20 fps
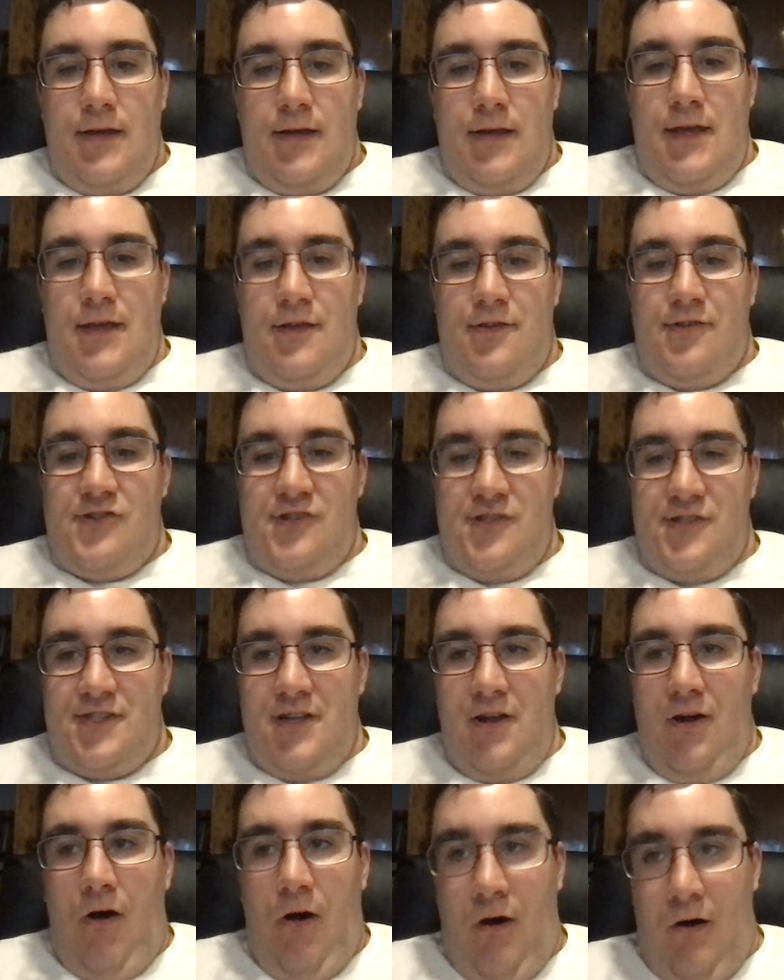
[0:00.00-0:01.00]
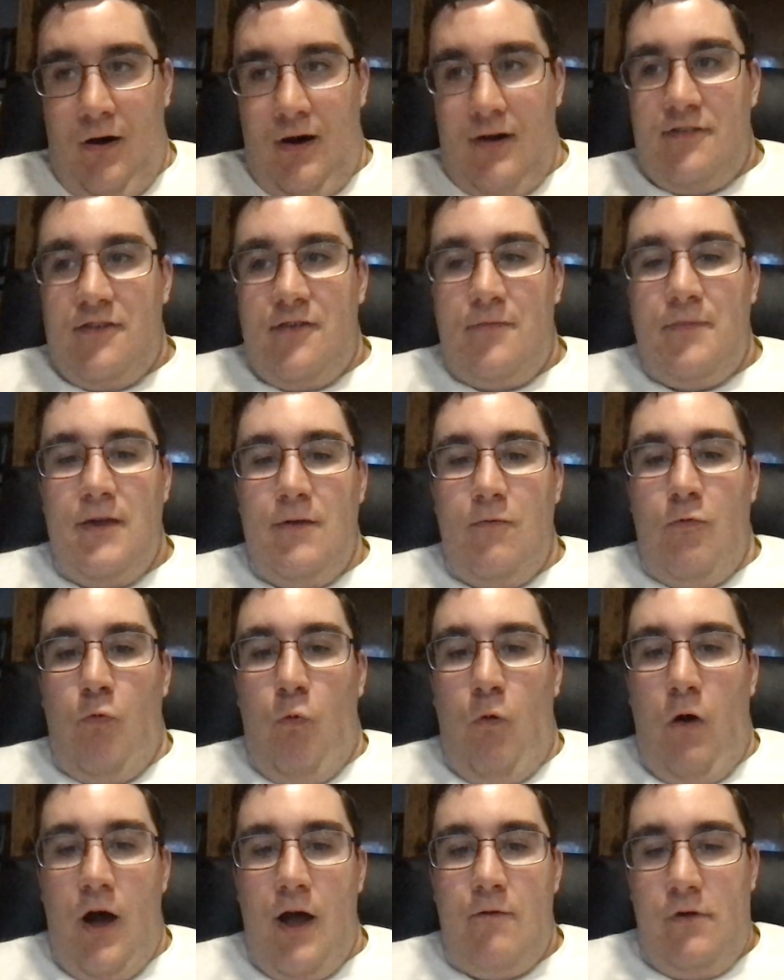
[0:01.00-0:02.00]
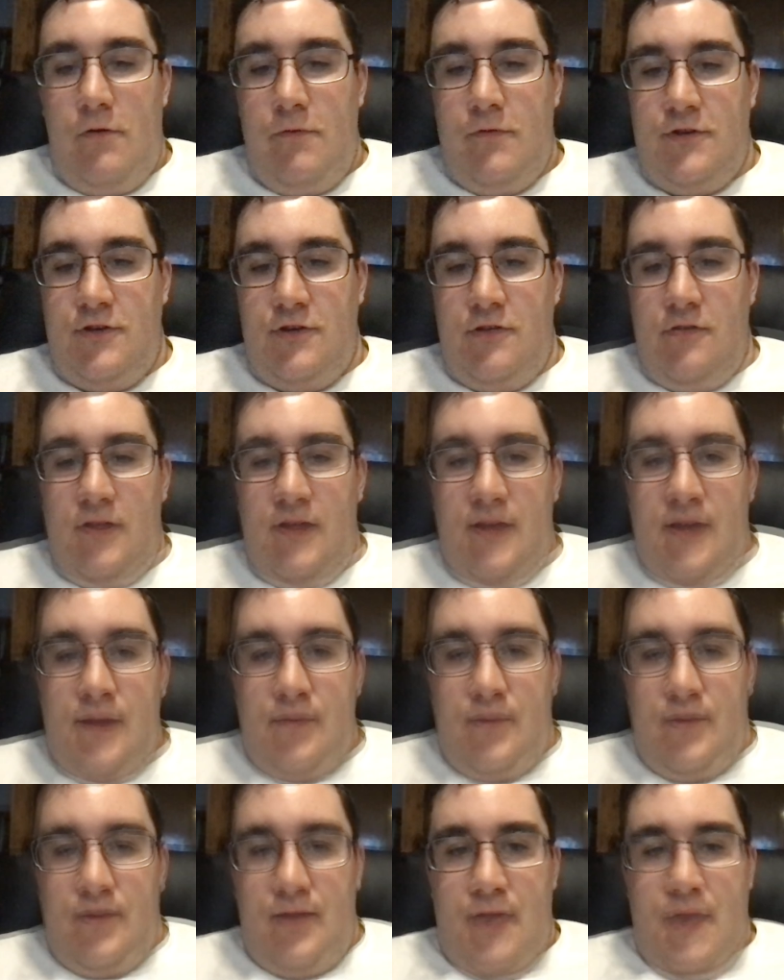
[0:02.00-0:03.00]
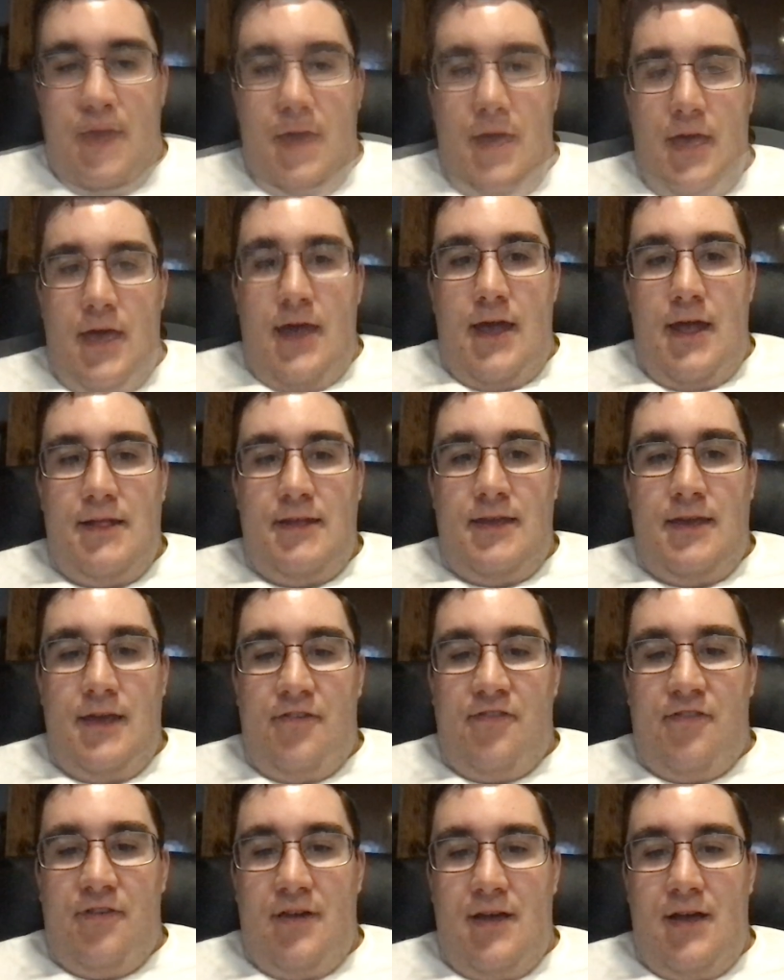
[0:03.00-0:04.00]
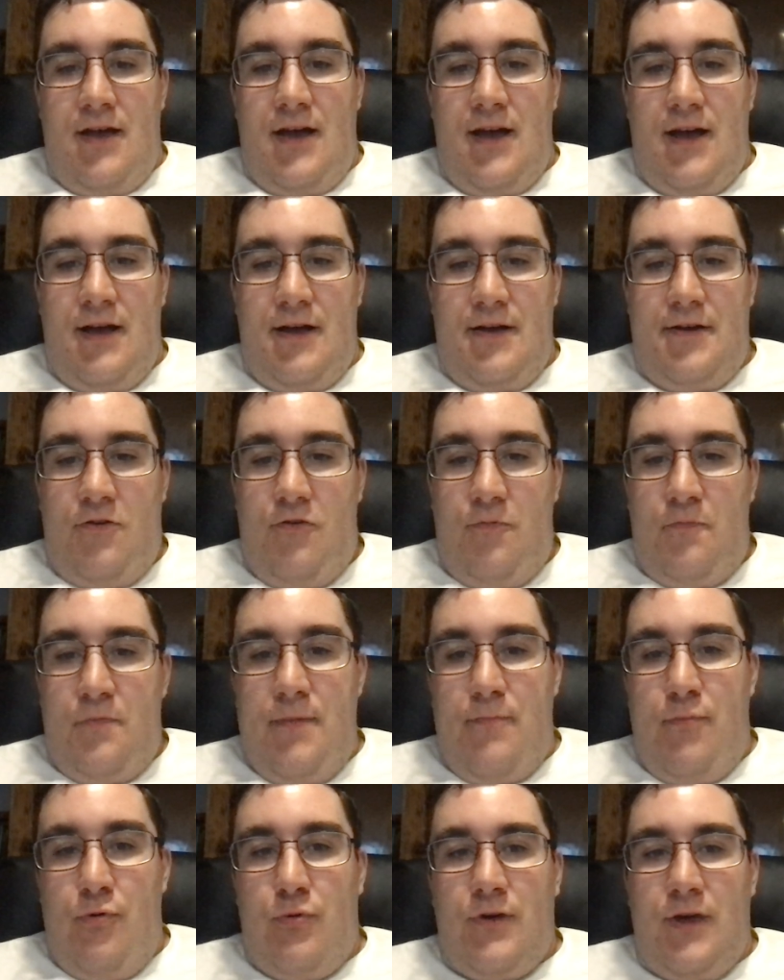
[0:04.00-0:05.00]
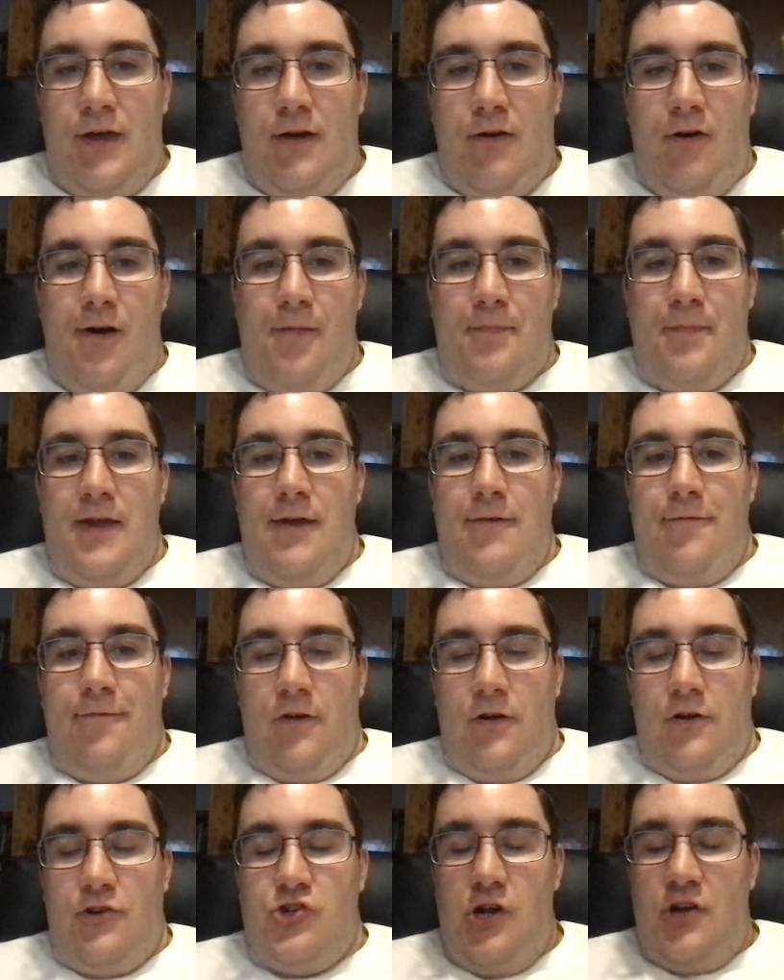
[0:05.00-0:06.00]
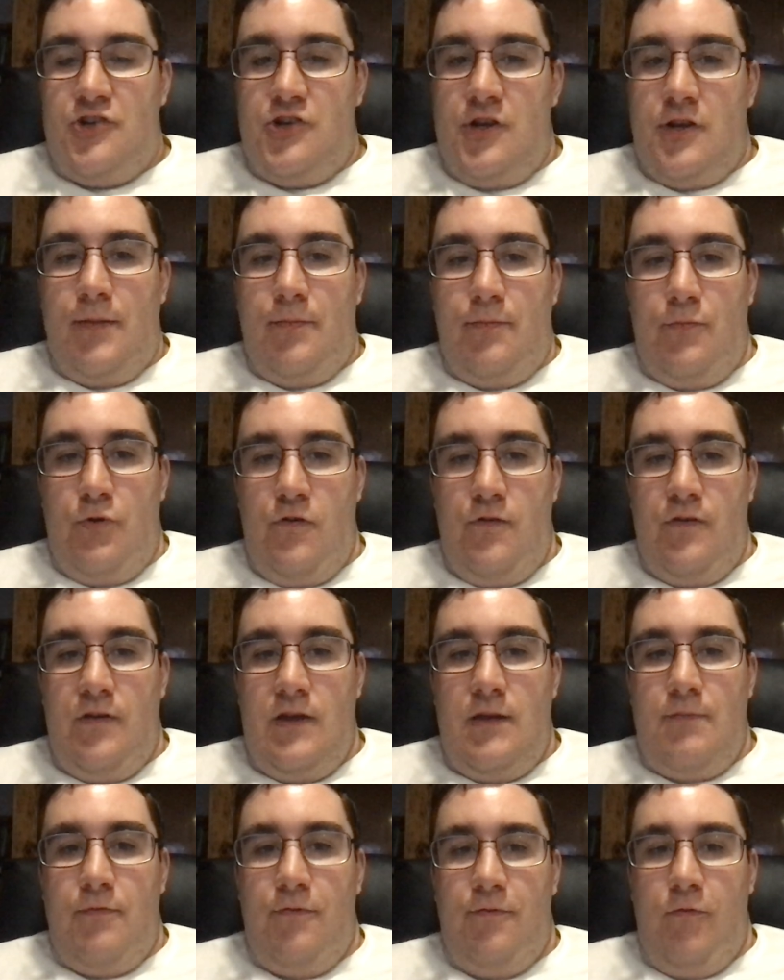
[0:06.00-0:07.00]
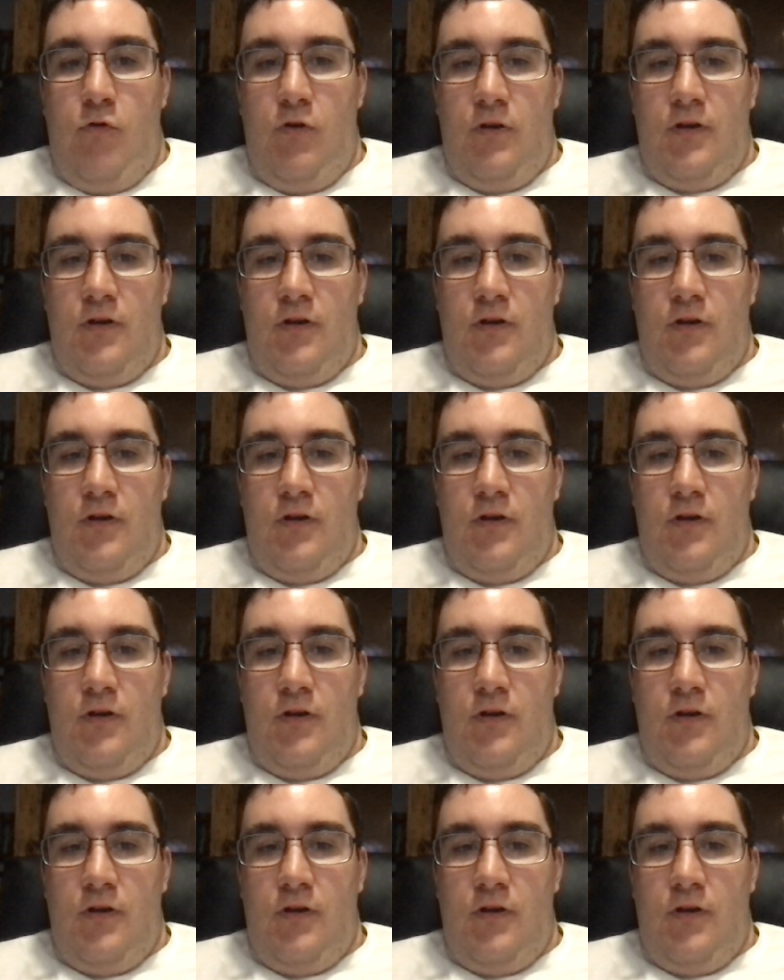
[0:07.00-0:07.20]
It's just odd to me why we would do that. And yes, I know people get on me for judging the movie before it